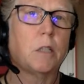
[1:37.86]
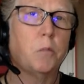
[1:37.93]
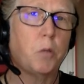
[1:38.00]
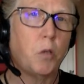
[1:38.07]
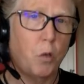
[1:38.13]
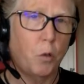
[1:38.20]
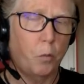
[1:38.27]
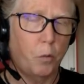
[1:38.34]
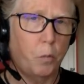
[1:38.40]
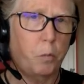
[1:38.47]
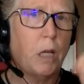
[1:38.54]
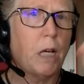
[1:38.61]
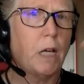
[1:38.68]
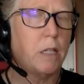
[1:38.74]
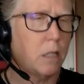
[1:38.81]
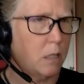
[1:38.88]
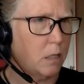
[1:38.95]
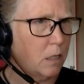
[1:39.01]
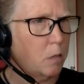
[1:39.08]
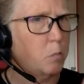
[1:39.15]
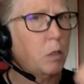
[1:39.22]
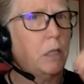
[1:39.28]
of your replies, it
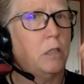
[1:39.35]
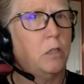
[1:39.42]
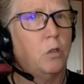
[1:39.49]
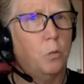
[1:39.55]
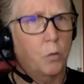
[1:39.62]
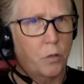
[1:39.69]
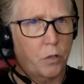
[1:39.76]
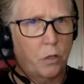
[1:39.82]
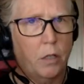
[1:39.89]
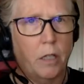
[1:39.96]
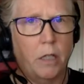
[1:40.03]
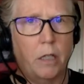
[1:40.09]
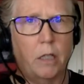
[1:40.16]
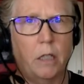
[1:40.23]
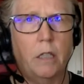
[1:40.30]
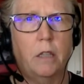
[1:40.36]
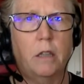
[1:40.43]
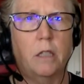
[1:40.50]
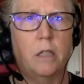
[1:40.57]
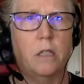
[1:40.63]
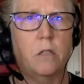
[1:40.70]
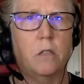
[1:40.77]
seems like you were starting to get
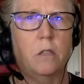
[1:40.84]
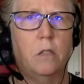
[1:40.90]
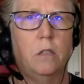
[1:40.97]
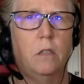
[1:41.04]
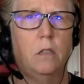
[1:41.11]
this,